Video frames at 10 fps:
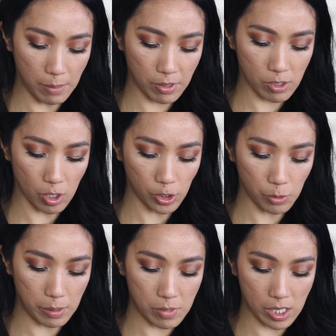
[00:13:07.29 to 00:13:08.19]
because on the
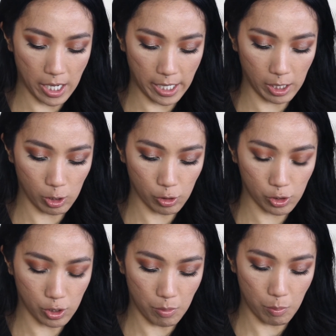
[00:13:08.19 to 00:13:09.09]
website it looked
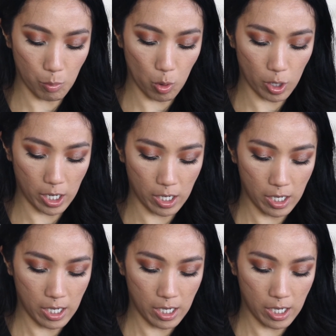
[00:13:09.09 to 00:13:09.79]
more